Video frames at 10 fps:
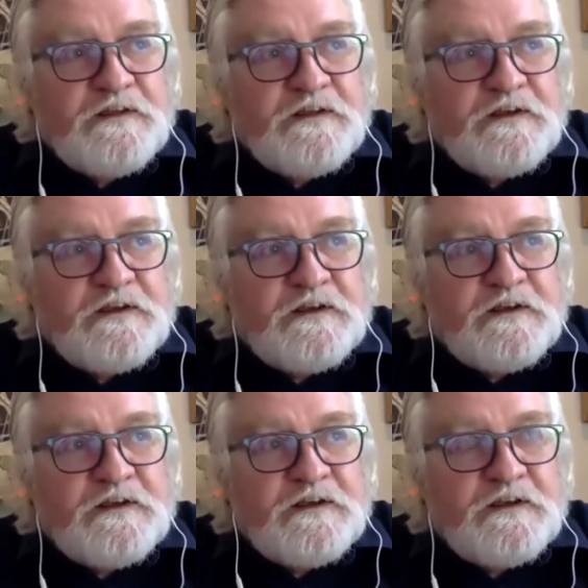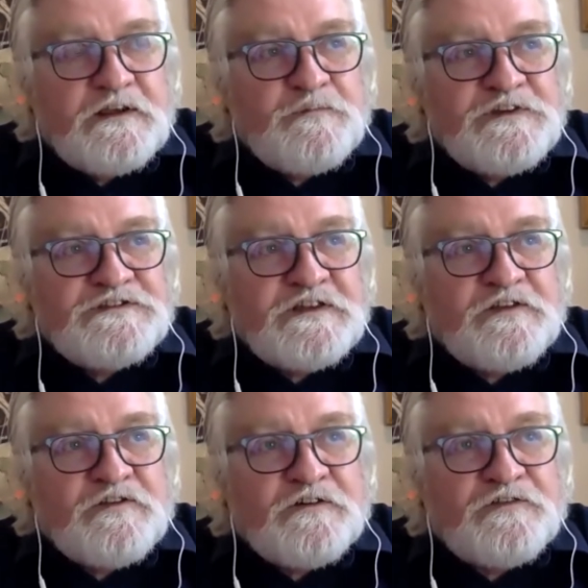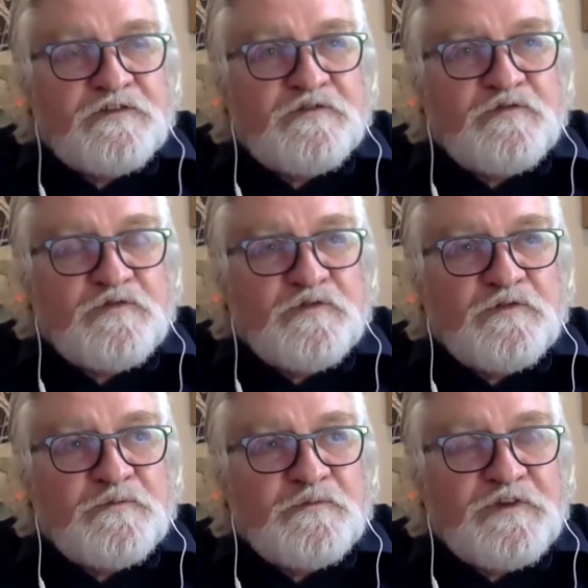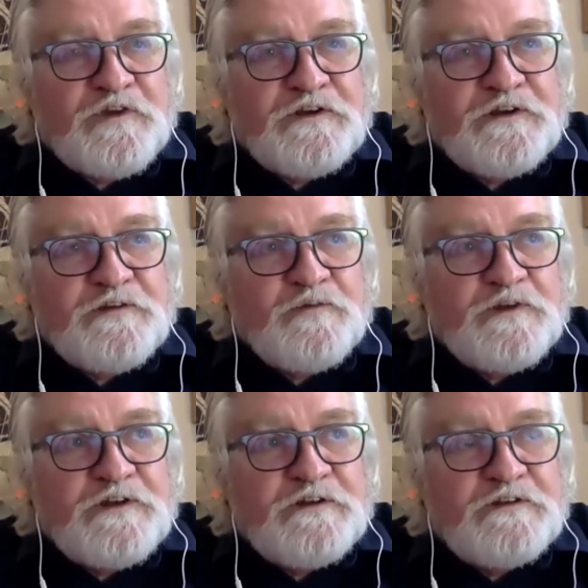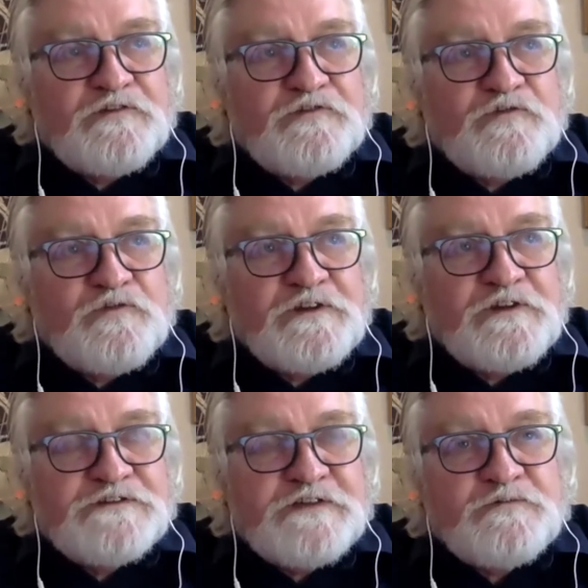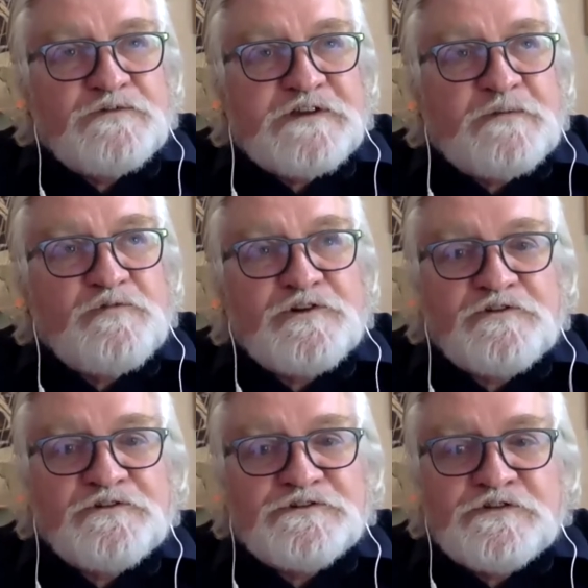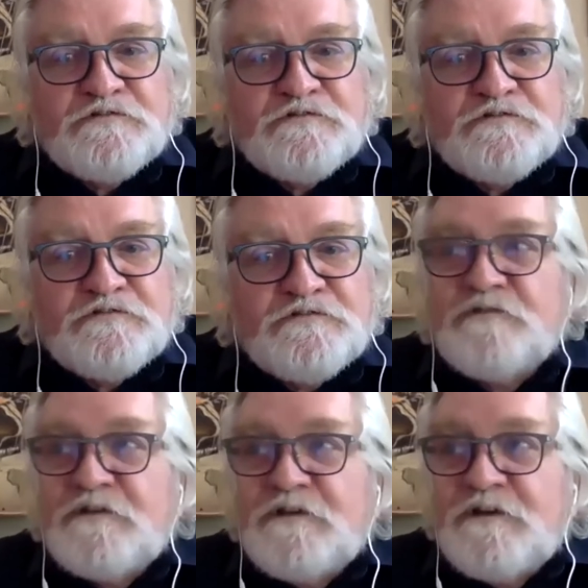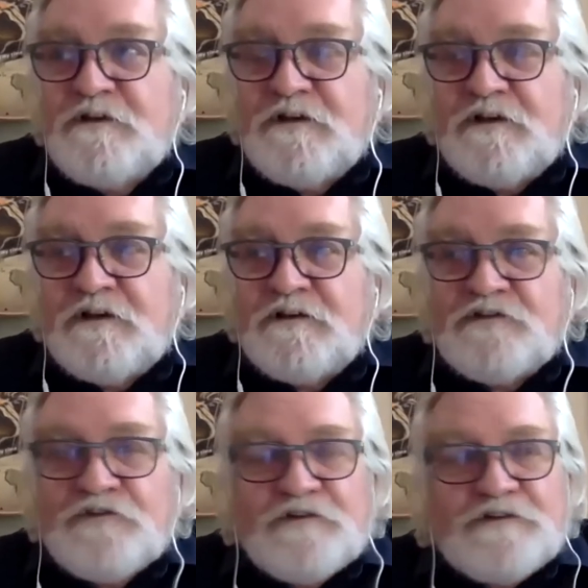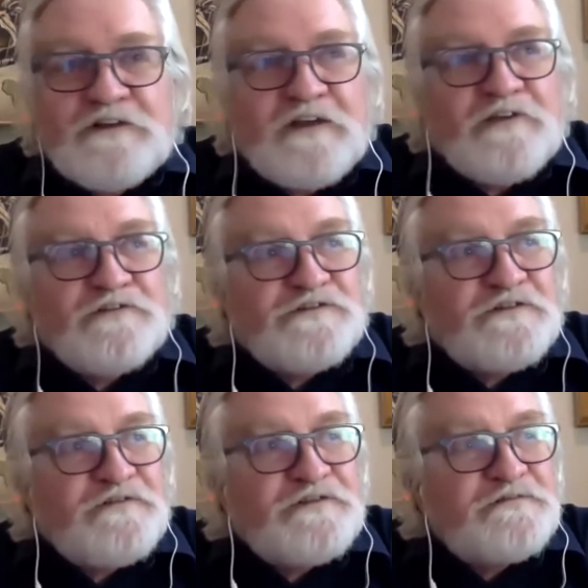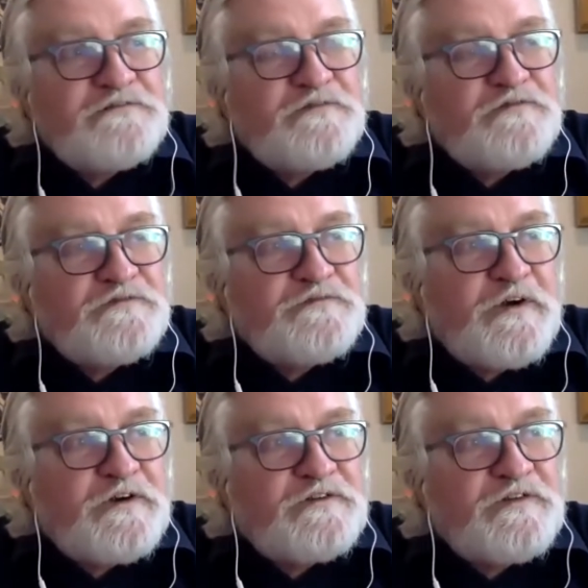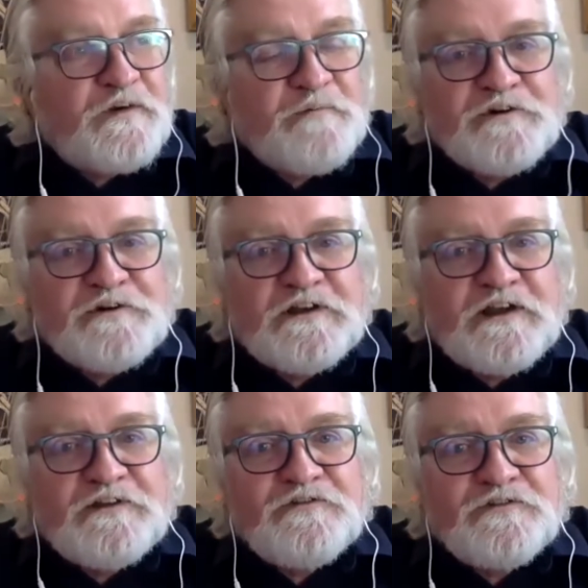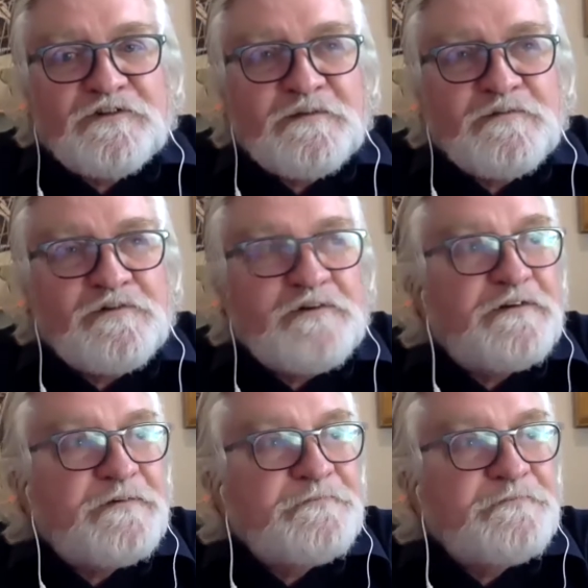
uh, EPC costs for solar and wind and storage that were somewhat conservative. Uh, certainly, they're conservative if you spoke to someone like Anton Eberhard.